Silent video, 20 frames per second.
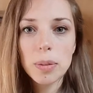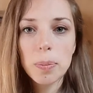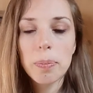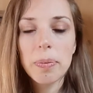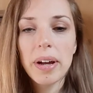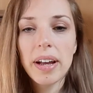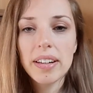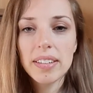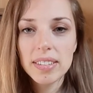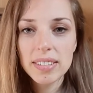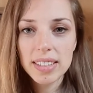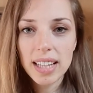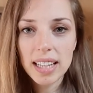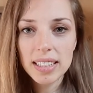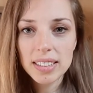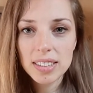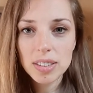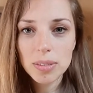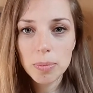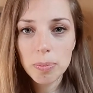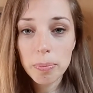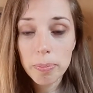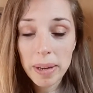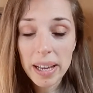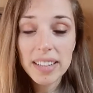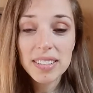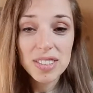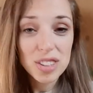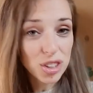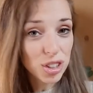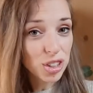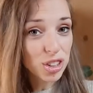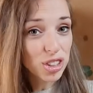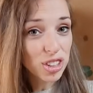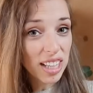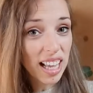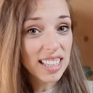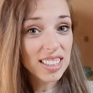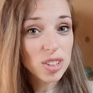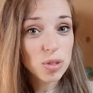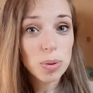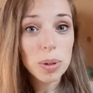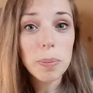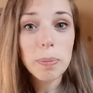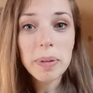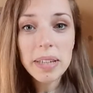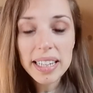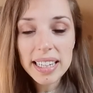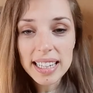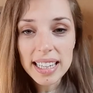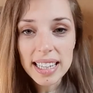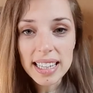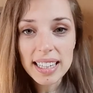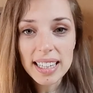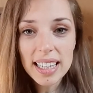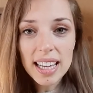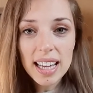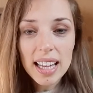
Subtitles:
pattern that's repeating,